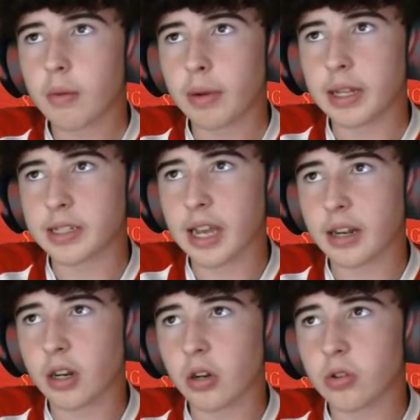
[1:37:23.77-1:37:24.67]
Player's getting
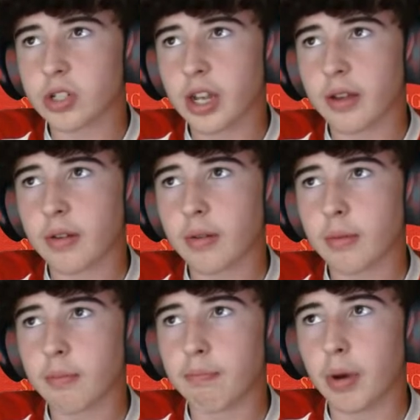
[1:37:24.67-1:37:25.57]
closer.
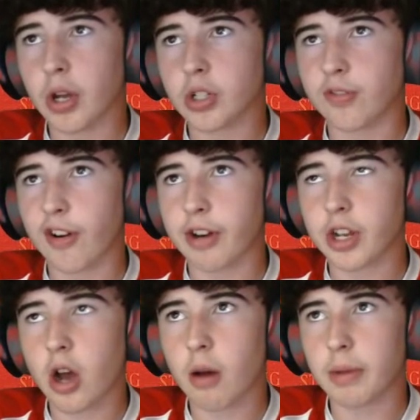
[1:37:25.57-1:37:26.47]
Burge very
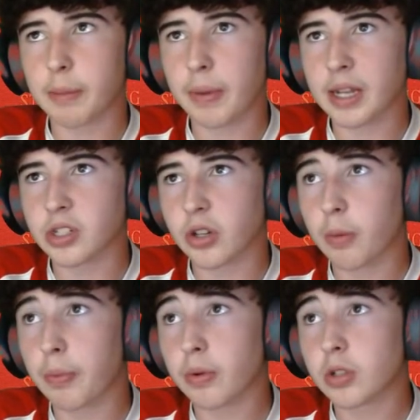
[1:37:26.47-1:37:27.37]
calmly pings it
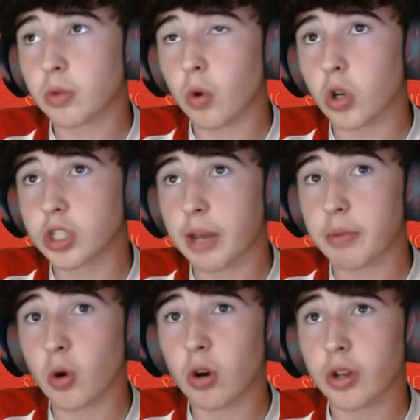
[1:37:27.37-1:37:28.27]
up towards Kim Yorker,